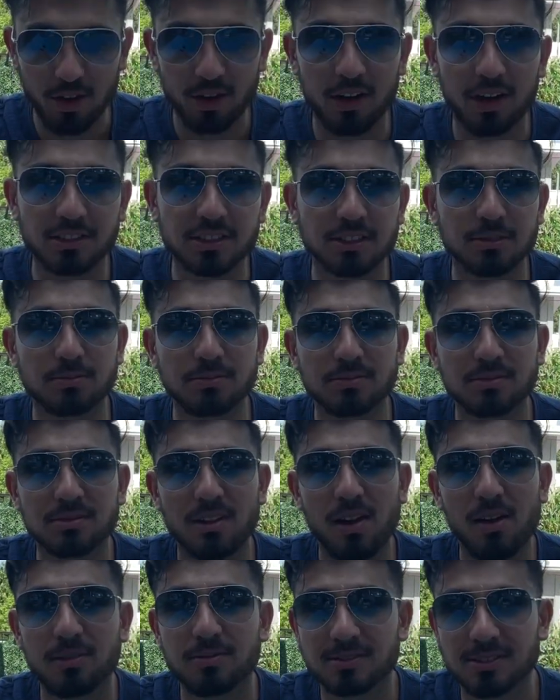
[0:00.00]
awesome.
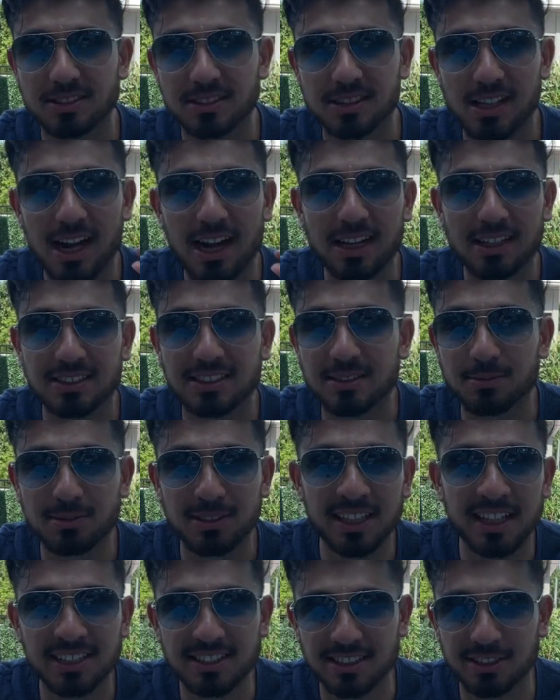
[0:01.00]
It's got some
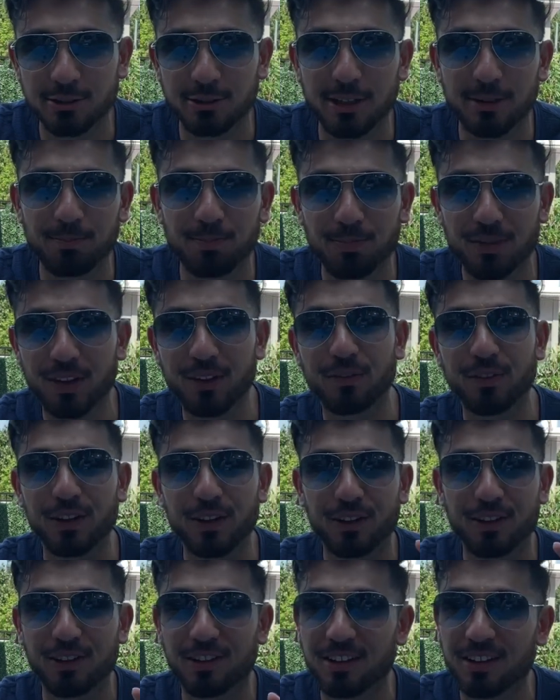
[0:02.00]
kick to it. If
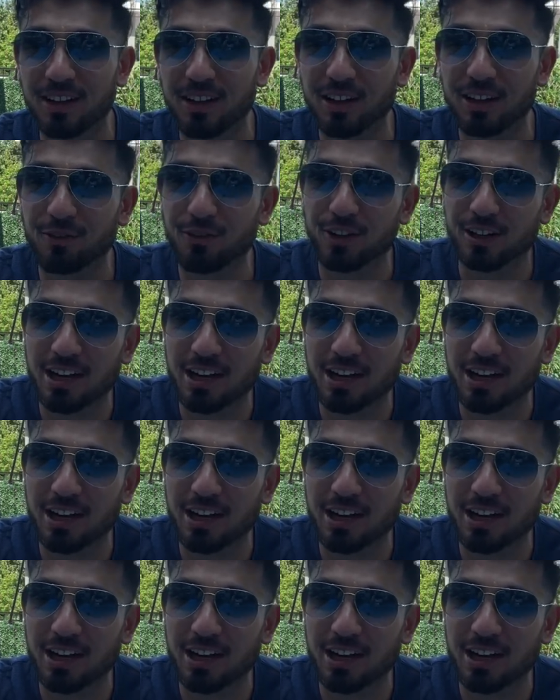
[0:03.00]
you're if you're